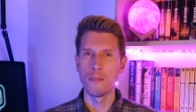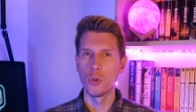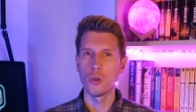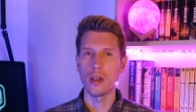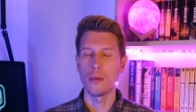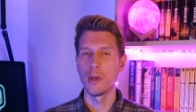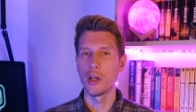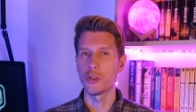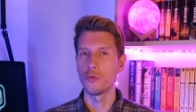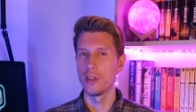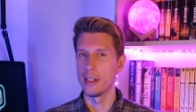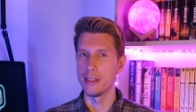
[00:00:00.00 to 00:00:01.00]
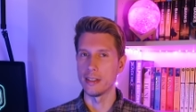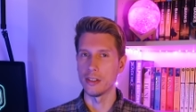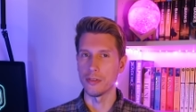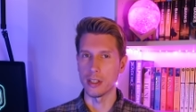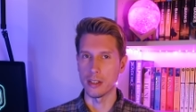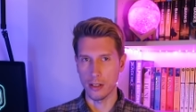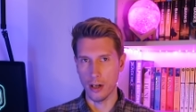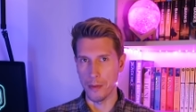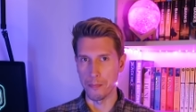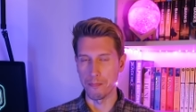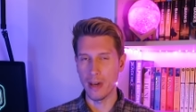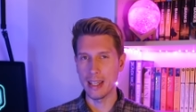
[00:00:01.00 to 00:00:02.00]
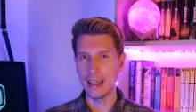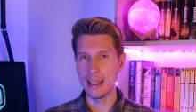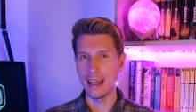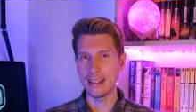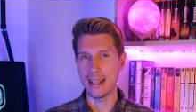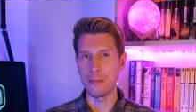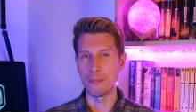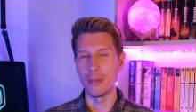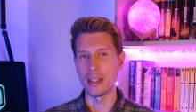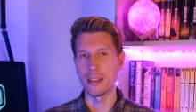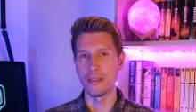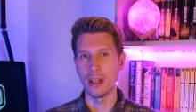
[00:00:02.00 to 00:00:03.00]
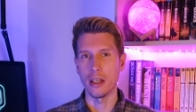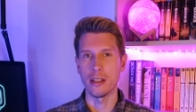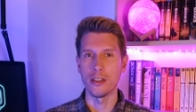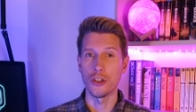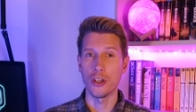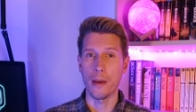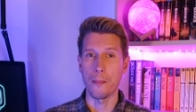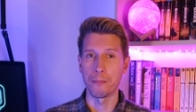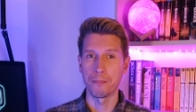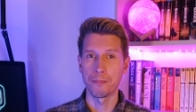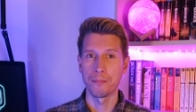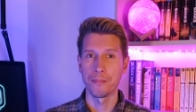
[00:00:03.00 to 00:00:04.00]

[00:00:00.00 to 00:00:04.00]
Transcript: by more commercial releases of its time, making it a bit of a hidden gem.